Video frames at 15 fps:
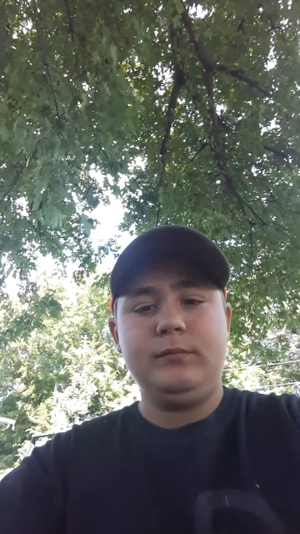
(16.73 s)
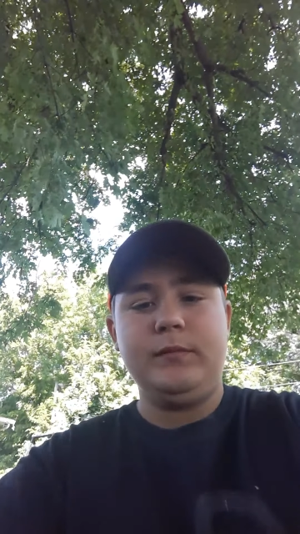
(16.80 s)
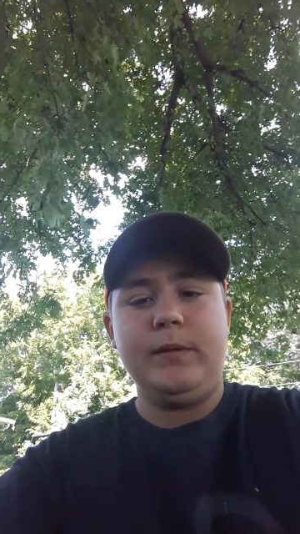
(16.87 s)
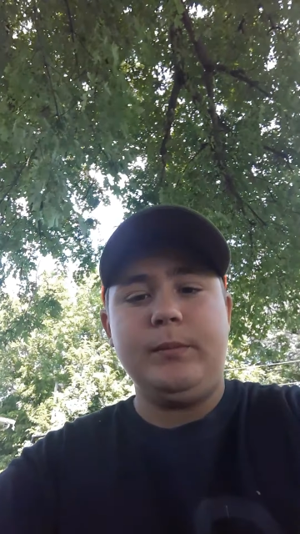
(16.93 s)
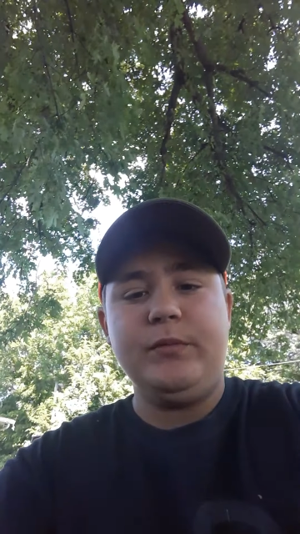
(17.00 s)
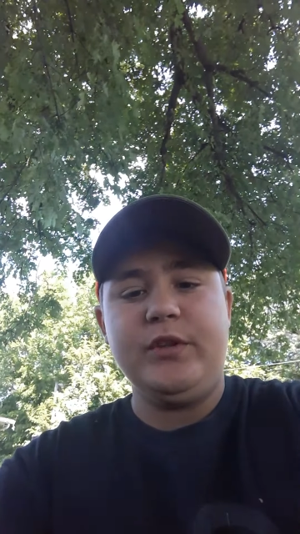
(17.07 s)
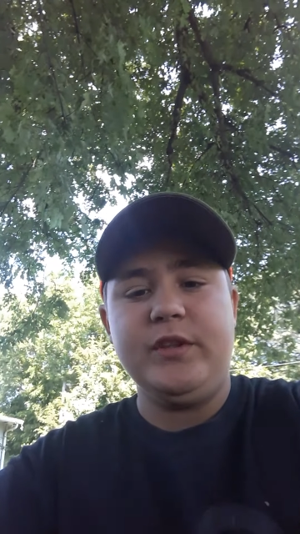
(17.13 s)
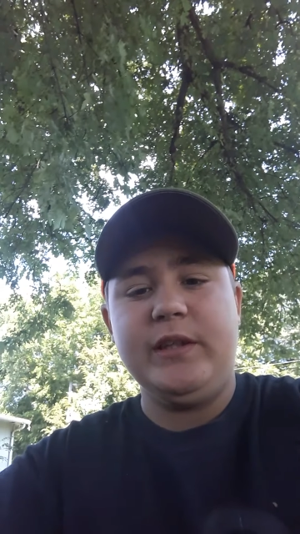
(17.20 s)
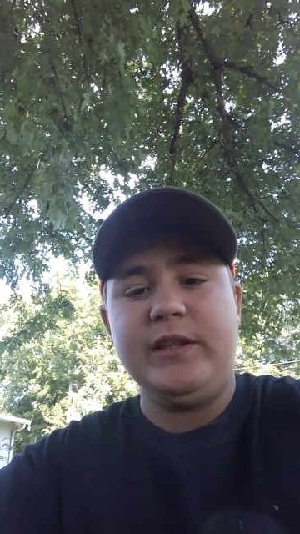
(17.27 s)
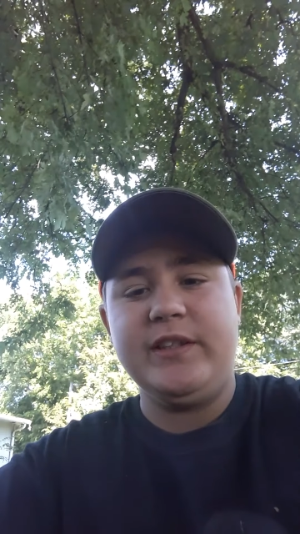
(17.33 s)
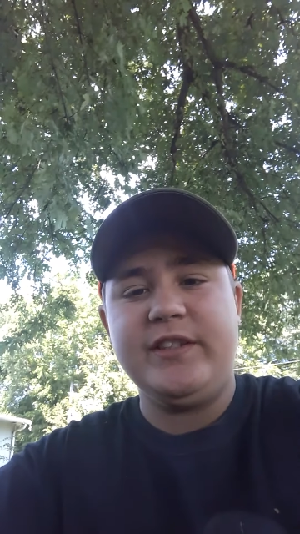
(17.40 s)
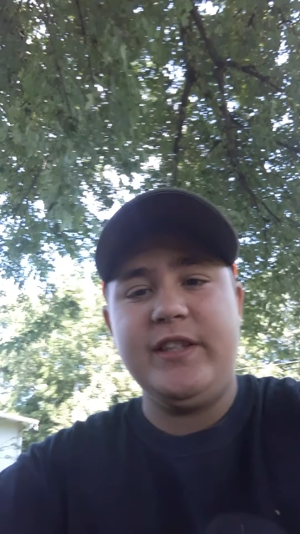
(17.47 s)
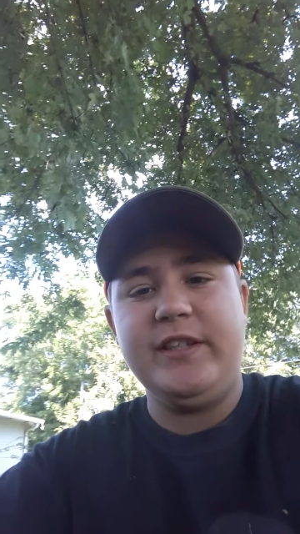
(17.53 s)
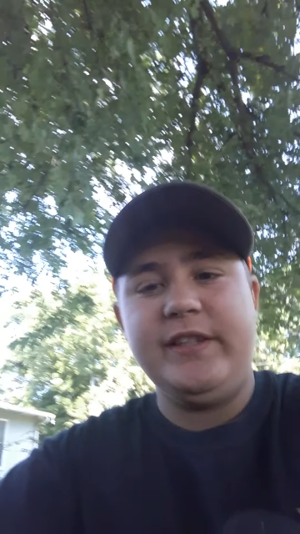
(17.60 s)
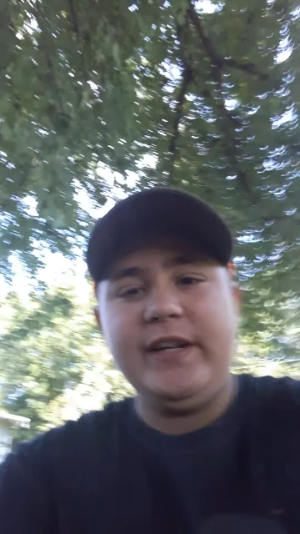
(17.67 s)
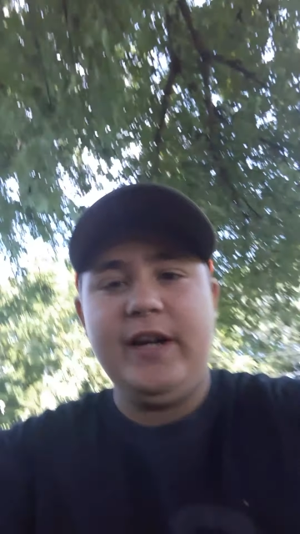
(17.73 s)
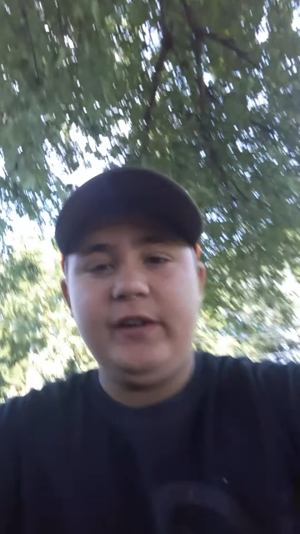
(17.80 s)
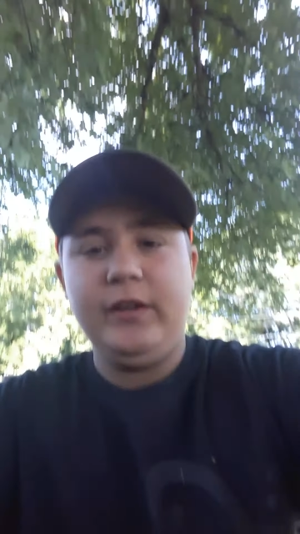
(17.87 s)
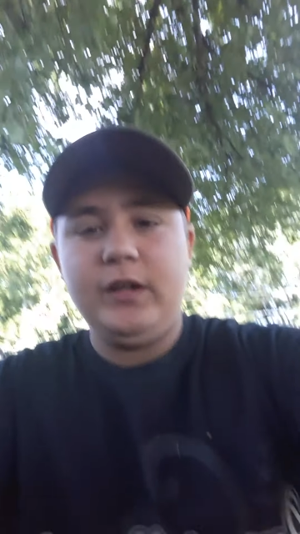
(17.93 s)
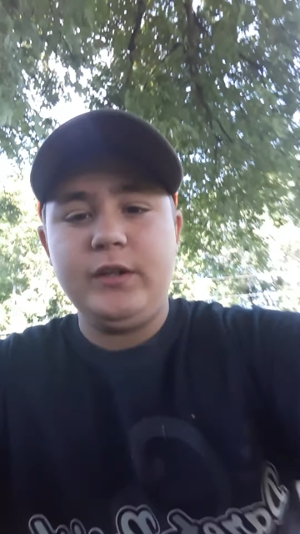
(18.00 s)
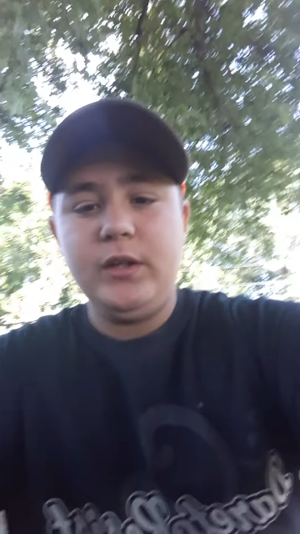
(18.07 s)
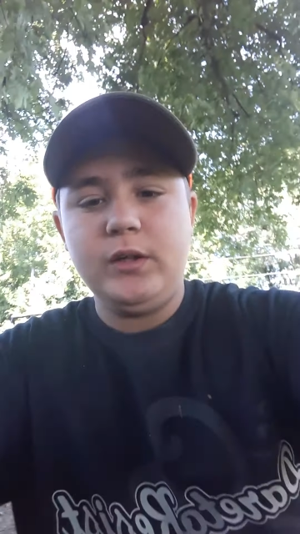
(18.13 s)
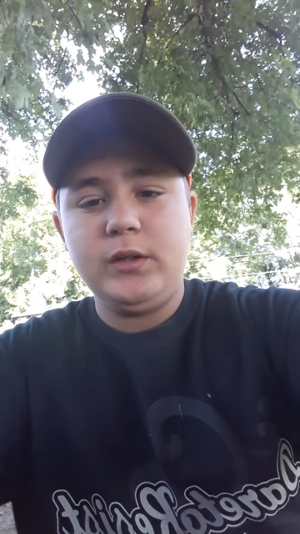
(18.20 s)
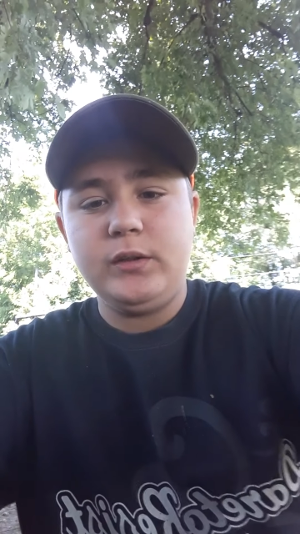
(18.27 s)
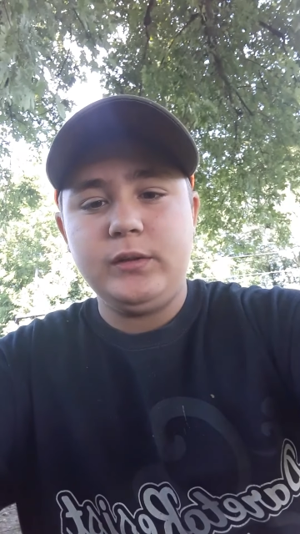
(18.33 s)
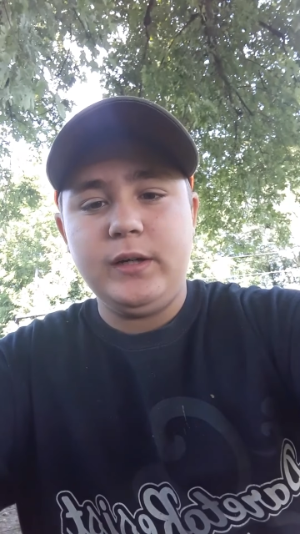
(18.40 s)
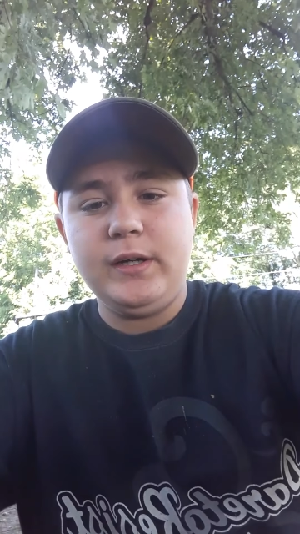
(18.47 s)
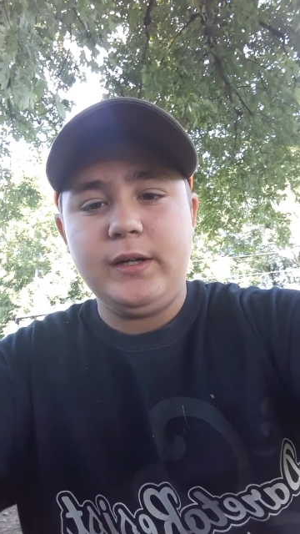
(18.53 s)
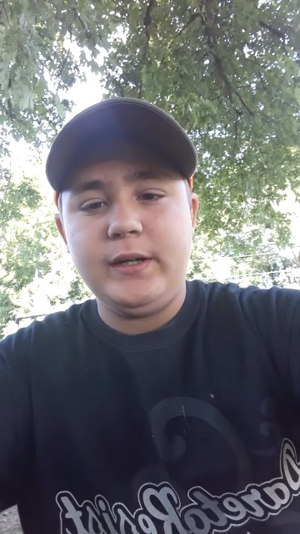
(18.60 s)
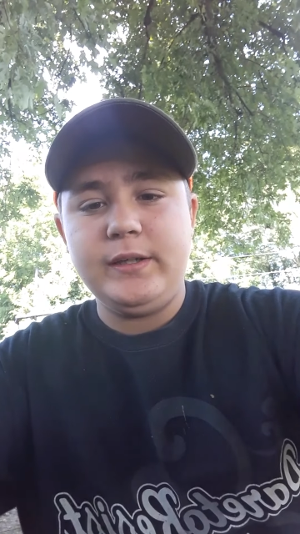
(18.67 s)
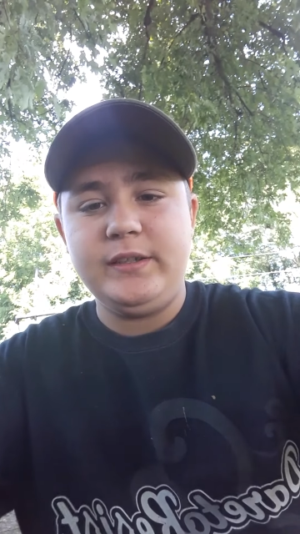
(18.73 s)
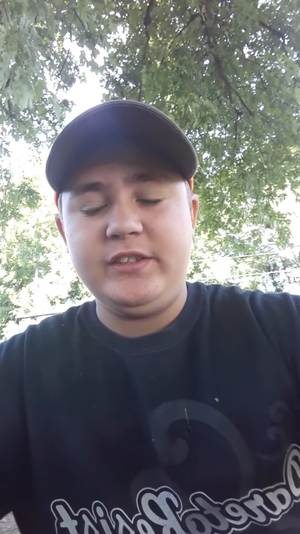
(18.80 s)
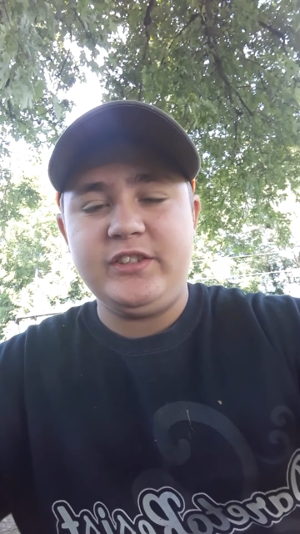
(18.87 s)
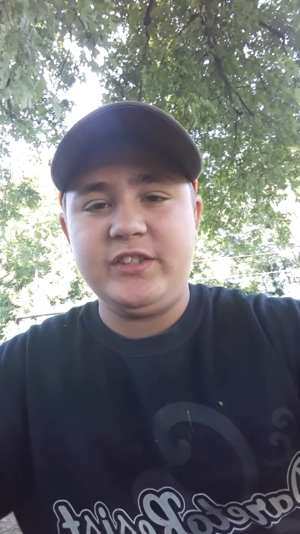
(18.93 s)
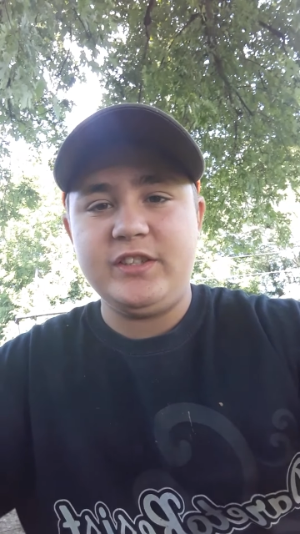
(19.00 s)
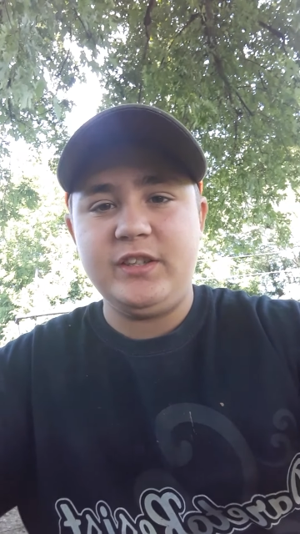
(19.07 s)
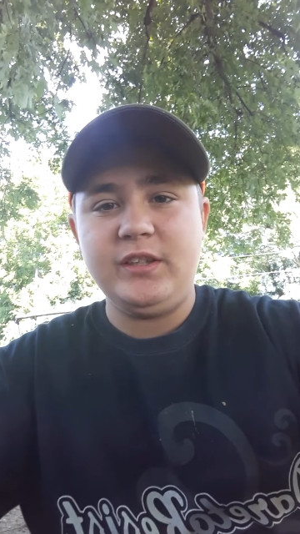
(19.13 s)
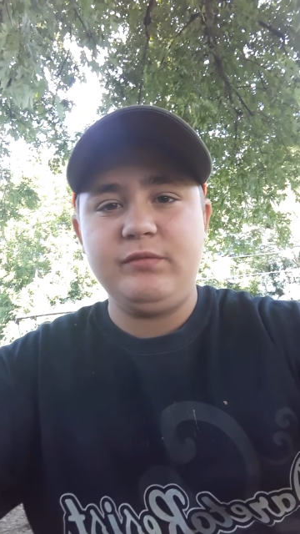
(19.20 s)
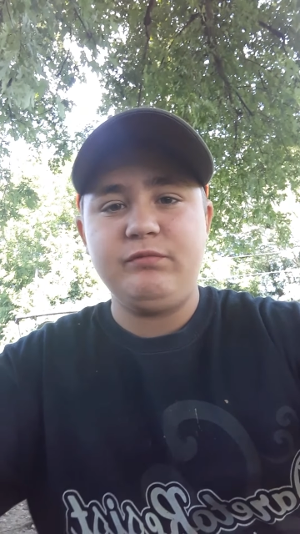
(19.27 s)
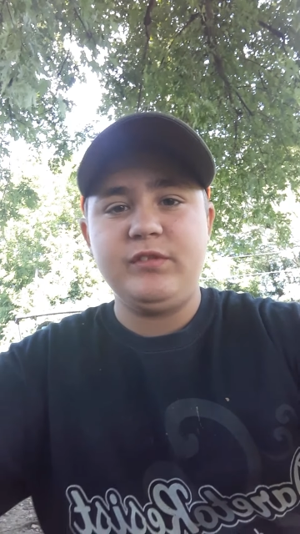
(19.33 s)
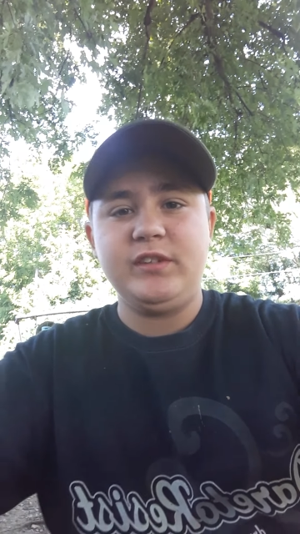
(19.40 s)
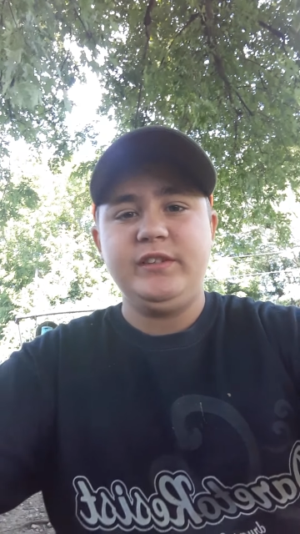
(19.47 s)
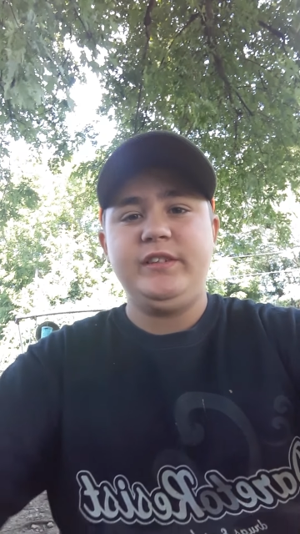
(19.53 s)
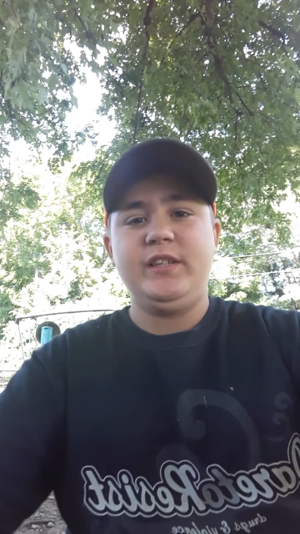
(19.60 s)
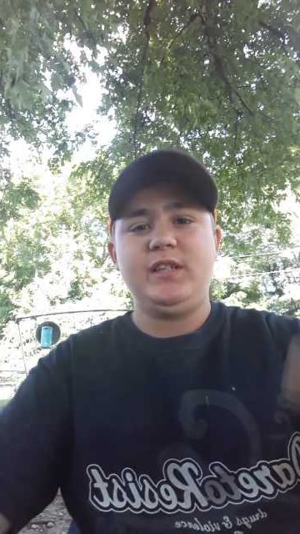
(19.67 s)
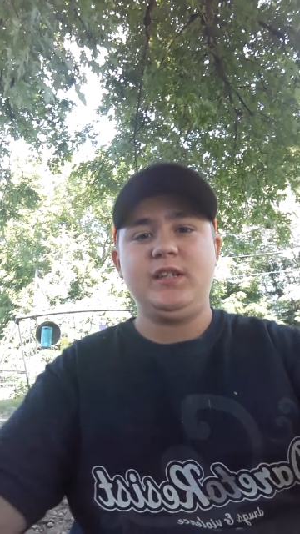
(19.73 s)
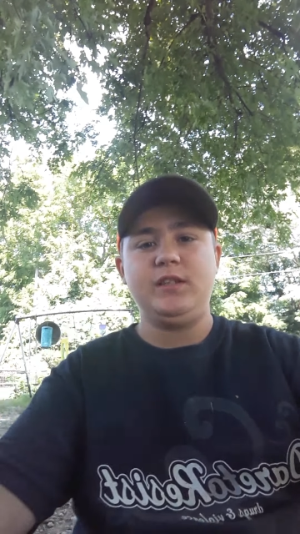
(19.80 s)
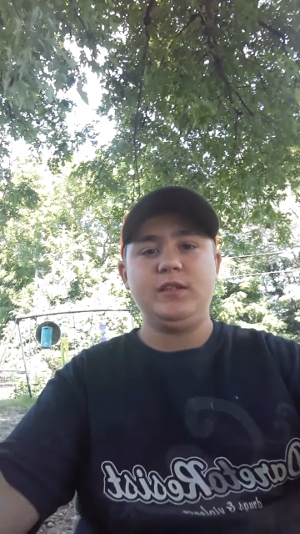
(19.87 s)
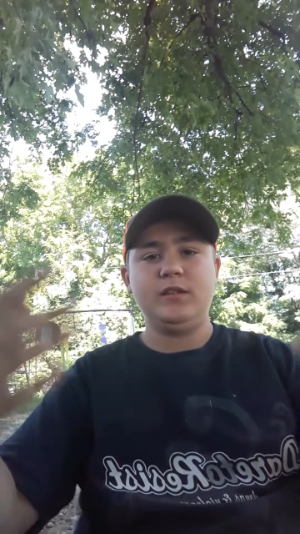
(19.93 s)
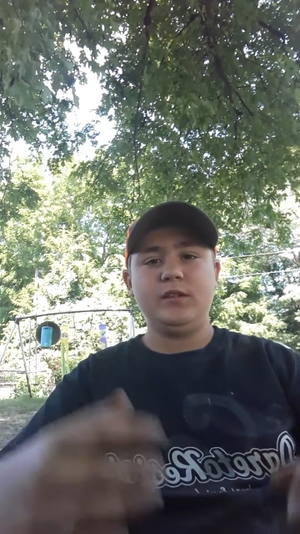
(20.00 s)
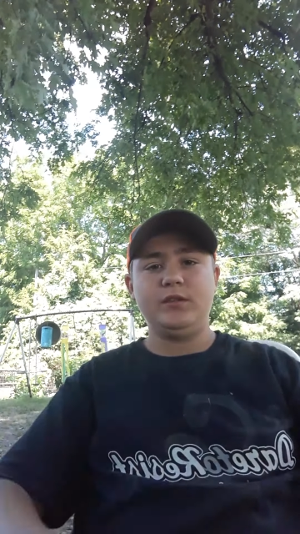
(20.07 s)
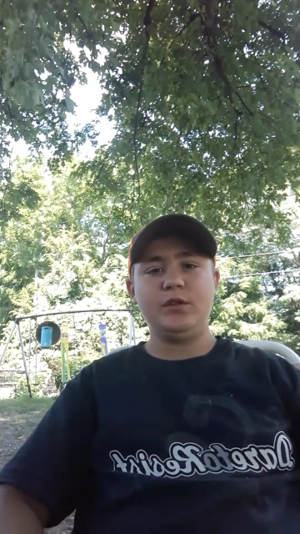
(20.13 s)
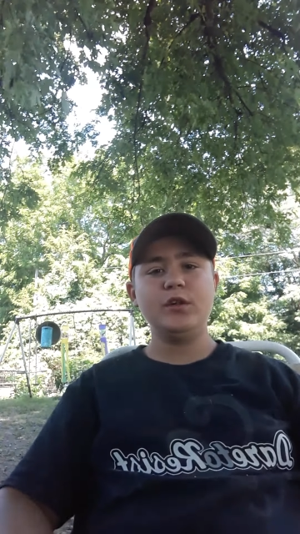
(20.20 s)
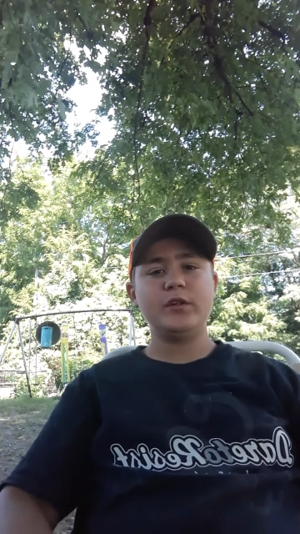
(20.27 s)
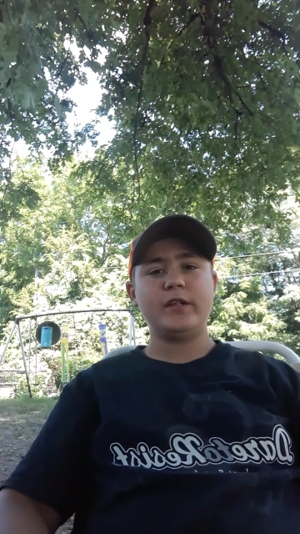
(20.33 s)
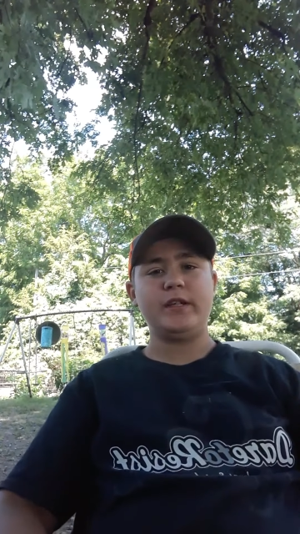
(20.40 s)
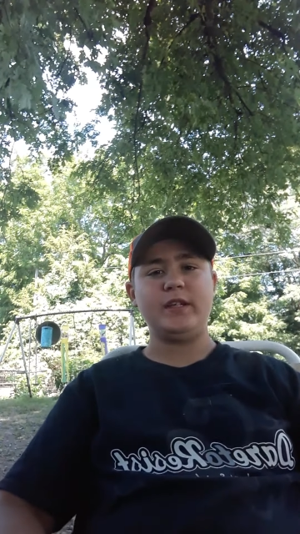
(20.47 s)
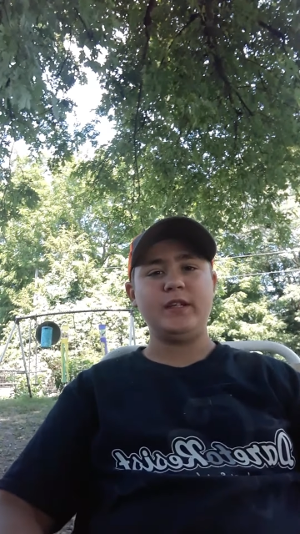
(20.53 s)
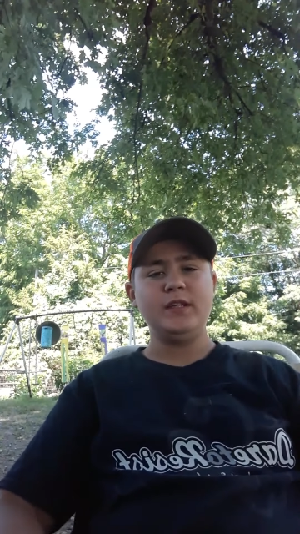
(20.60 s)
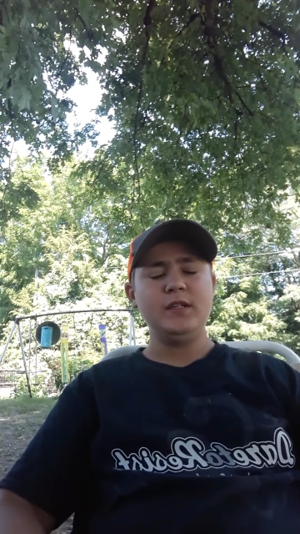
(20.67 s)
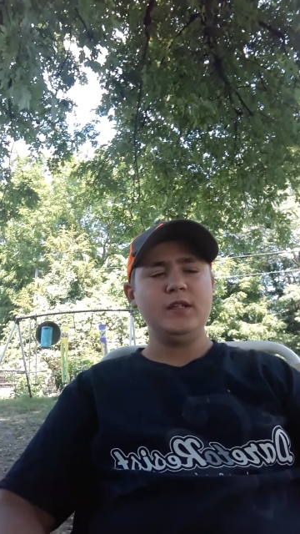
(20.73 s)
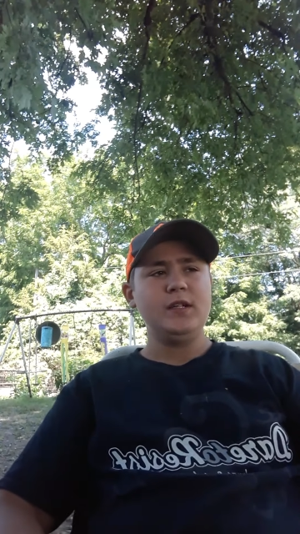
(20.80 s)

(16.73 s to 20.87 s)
I'm just not sitting down. I know it's really not a turkey